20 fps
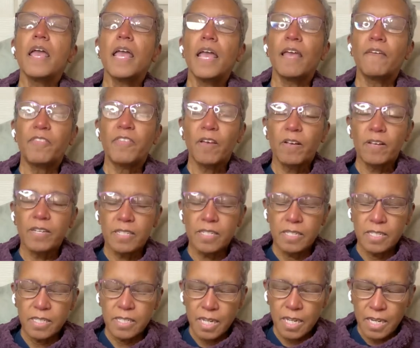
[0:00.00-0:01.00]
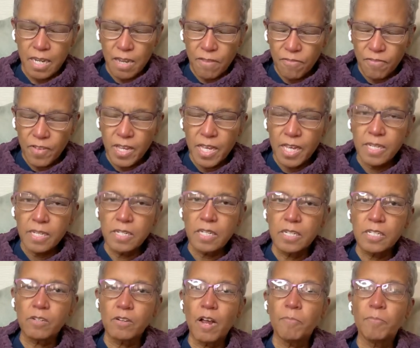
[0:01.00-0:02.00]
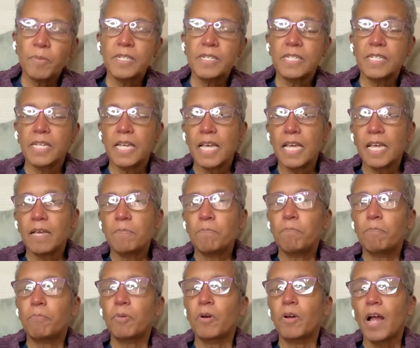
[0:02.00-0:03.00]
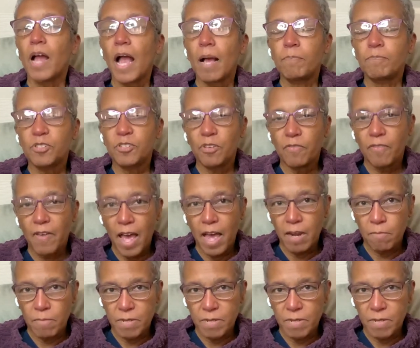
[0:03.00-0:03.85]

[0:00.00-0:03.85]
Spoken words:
If there is a significant discrepancy, perhaps you've had a